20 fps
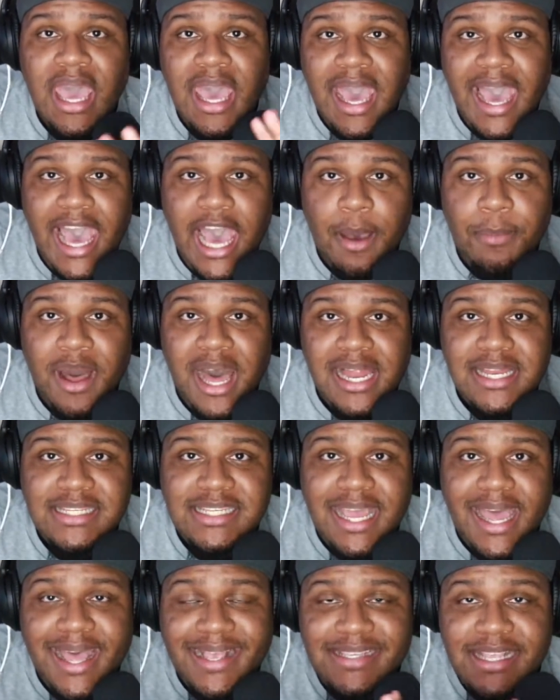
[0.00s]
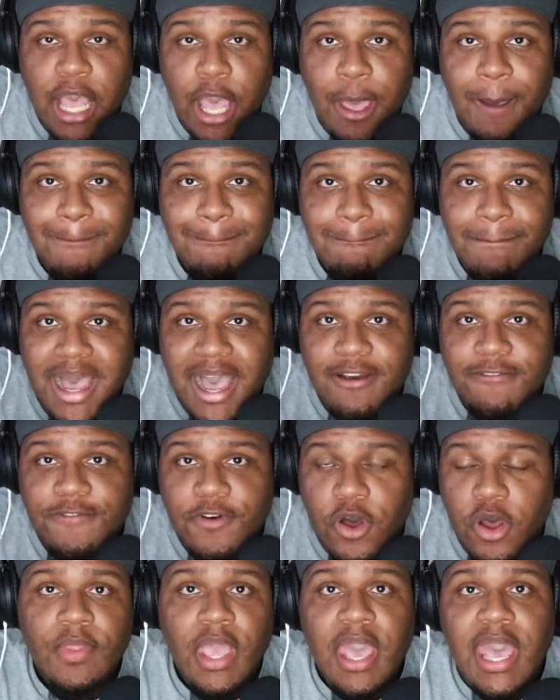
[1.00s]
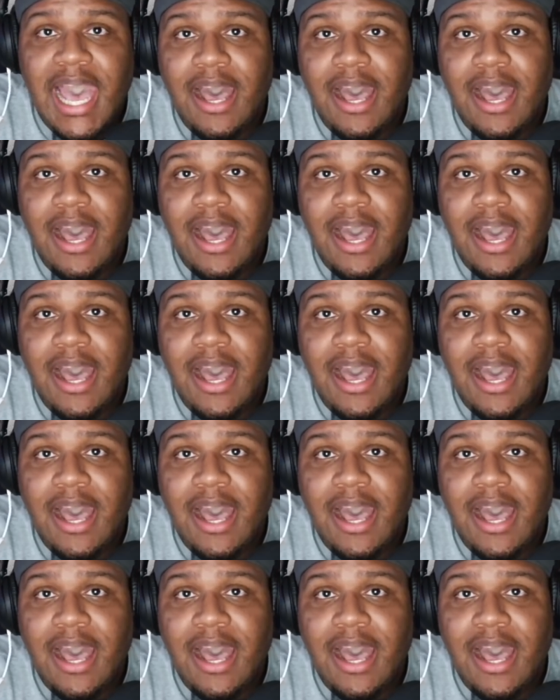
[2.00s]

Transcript: I apologize. My fault.